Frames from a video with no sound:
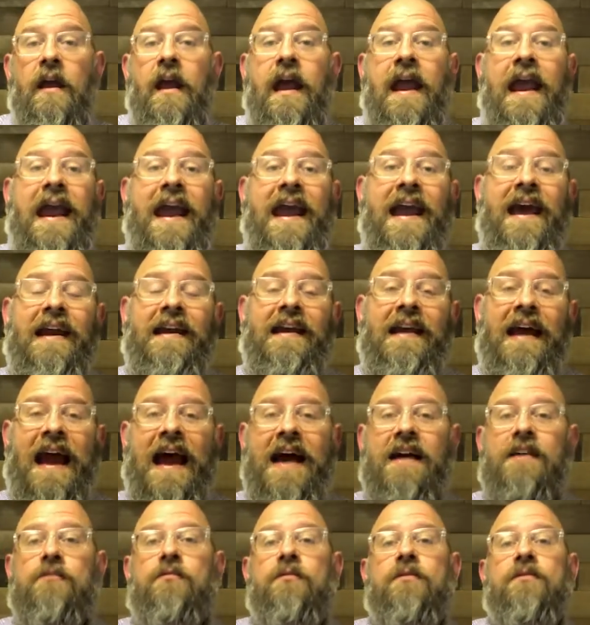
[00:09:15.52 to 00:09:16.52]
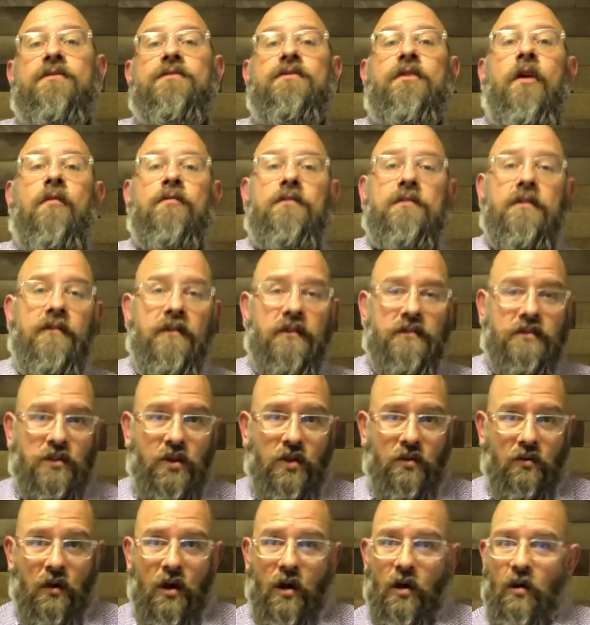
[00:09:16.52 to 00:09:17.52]
And as a result of his
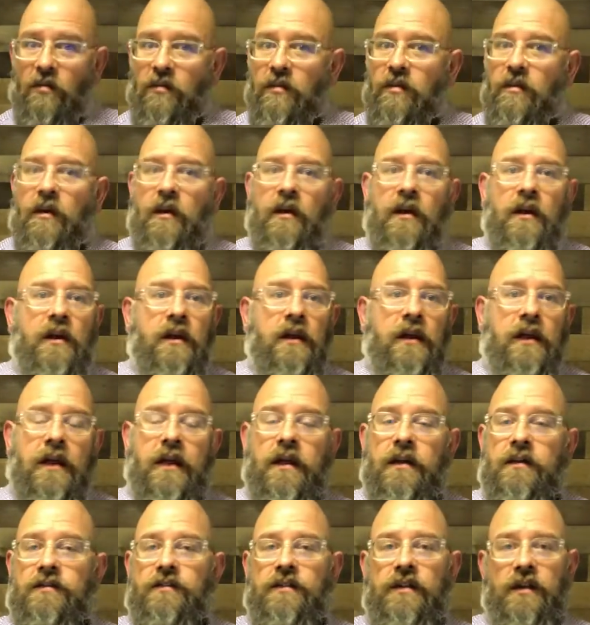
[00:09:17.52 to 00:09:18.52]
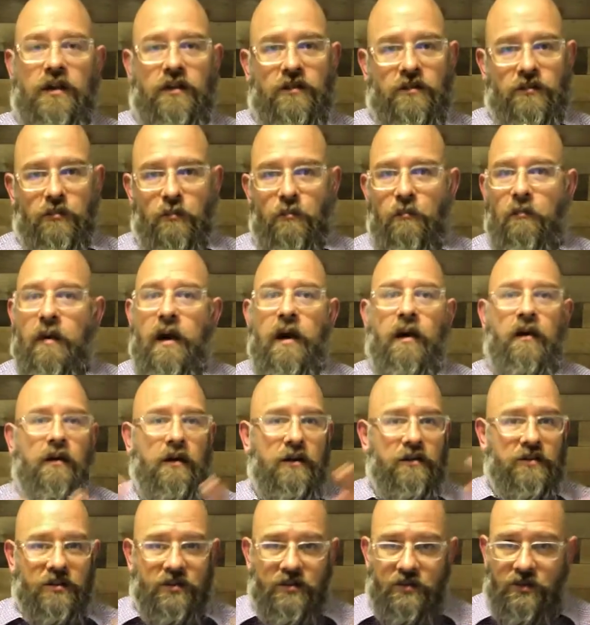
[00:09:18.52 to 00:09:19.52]
growth, his
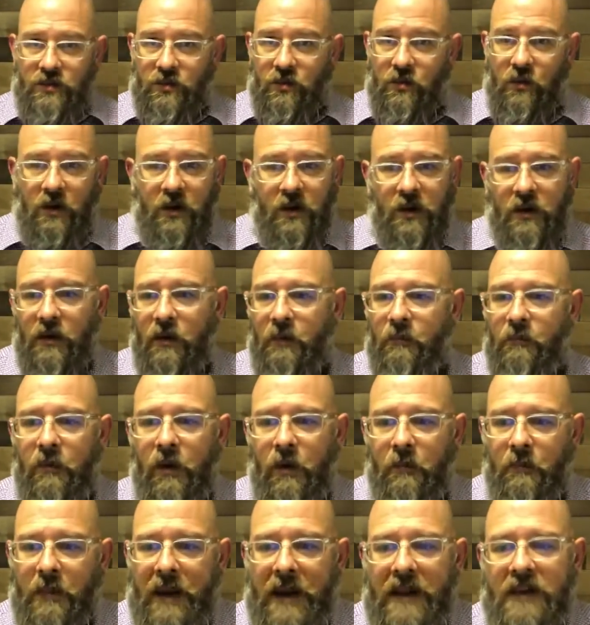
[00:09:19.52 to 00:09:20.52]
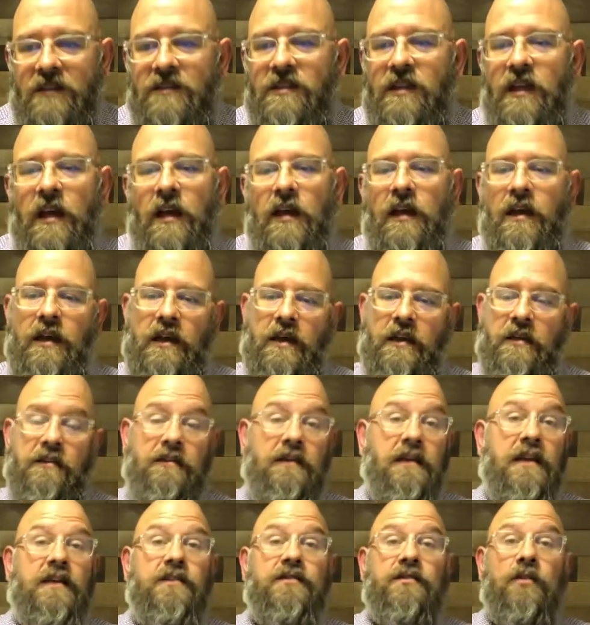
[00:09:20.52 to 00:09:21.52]
marriage is doing amazing. He
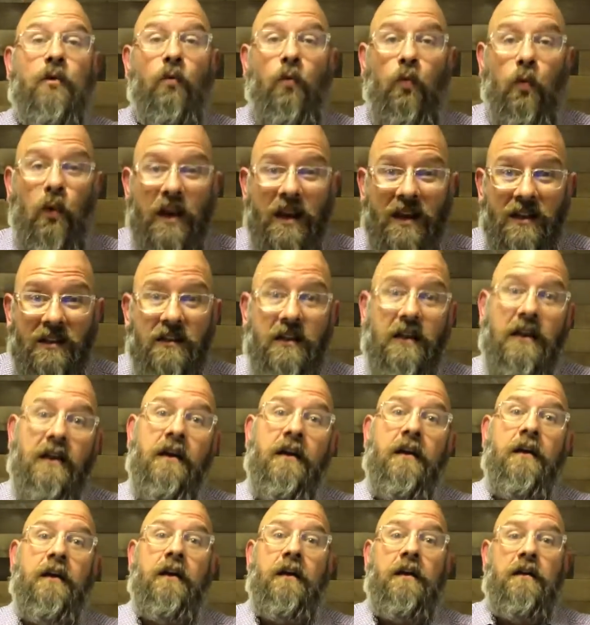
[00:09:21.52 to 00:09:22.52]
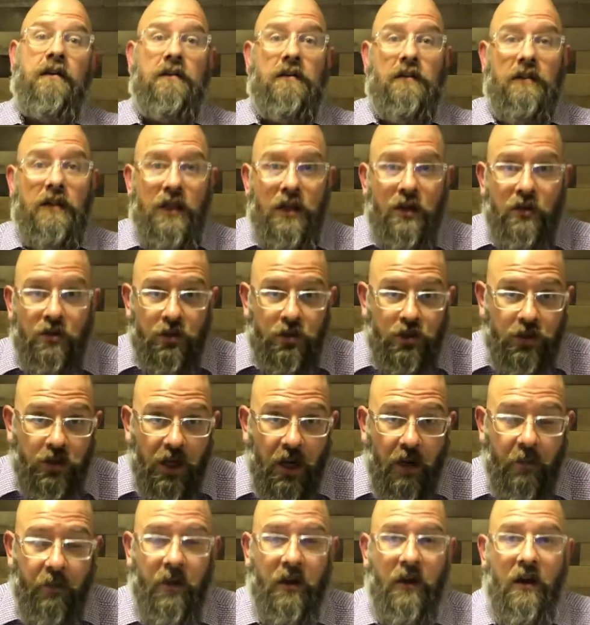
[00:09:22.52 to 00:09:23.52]
leads a weekly
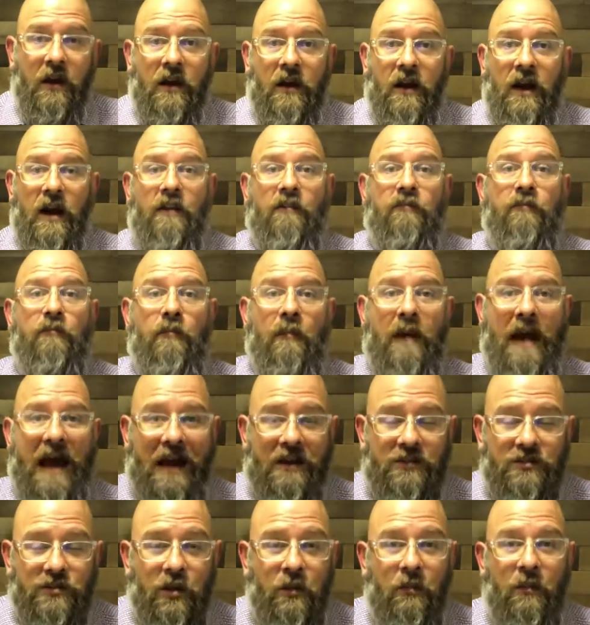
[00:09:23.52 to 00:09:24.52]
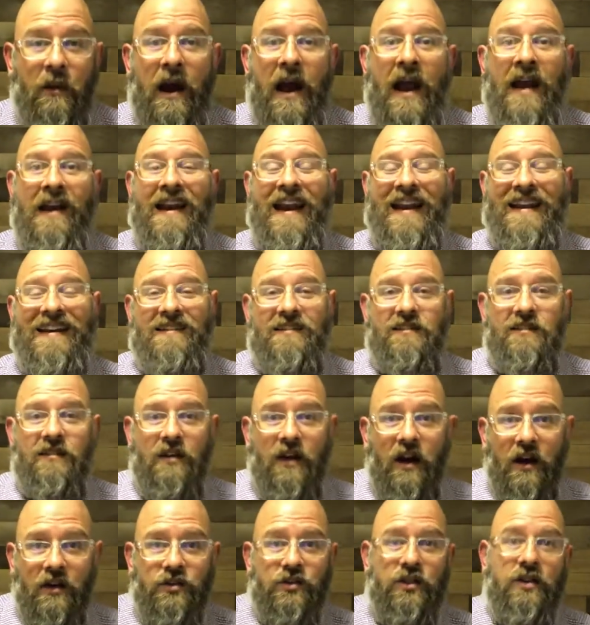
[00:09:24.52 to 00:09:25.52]
leadership kind of mastermind and
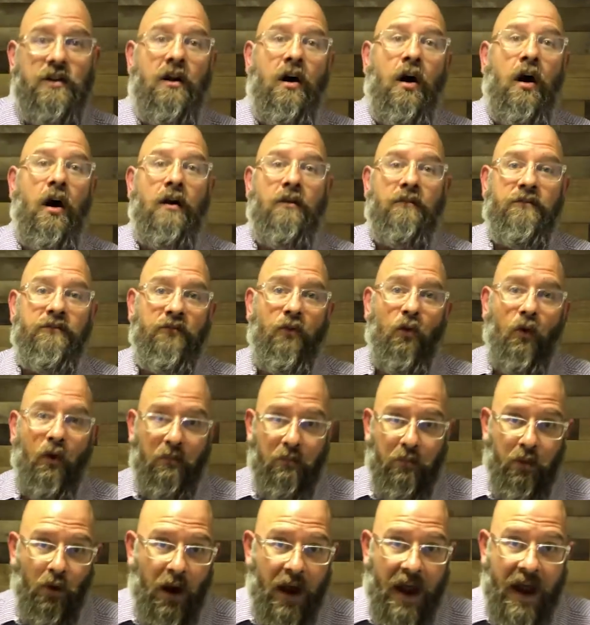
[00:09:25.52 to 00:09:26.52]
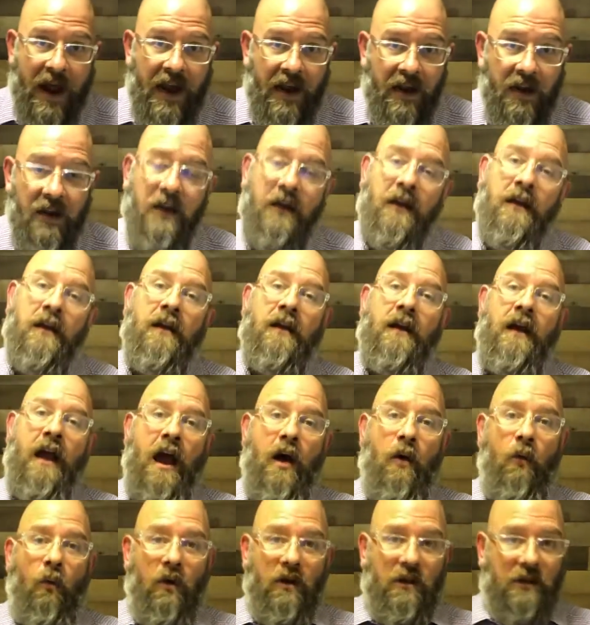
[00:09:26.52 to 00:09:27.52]
discussion on Fort Bragg
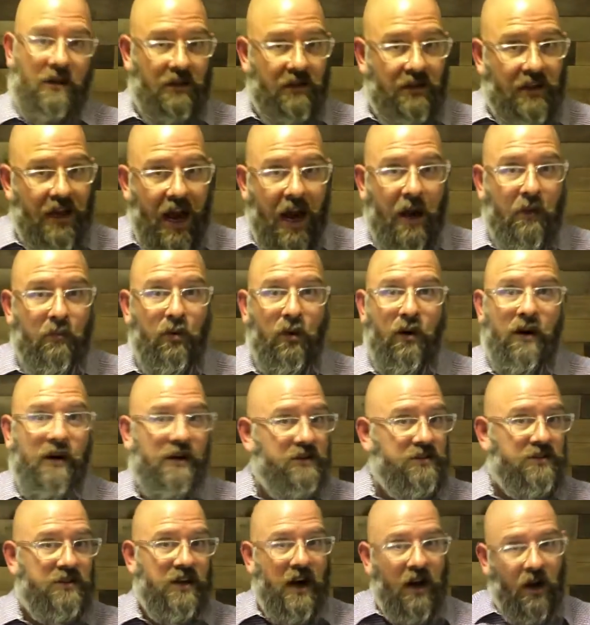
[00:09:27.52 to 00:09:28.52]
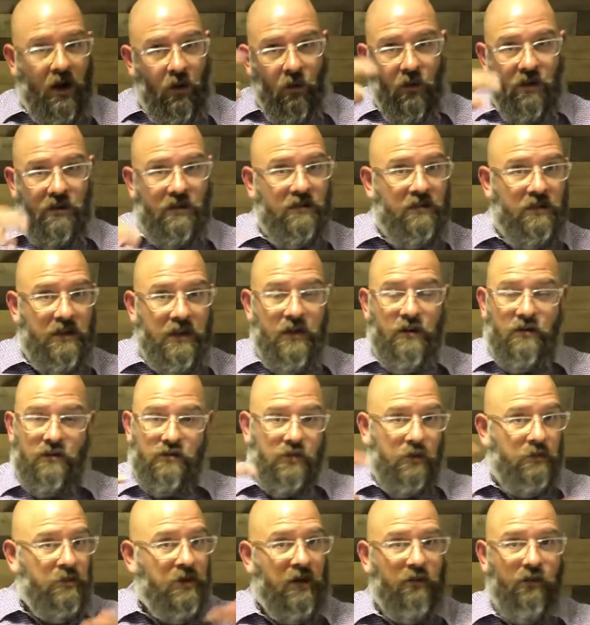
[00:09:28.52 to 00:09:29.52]
at one of the libraries there with leaders
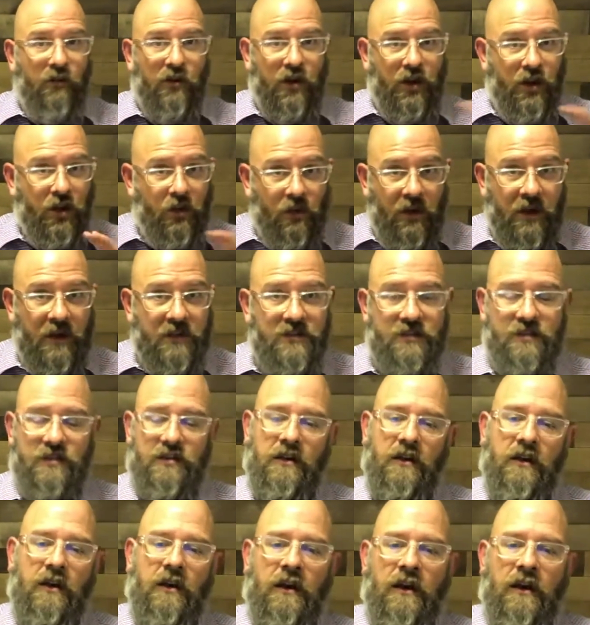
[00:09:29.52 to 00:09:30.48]
from different units.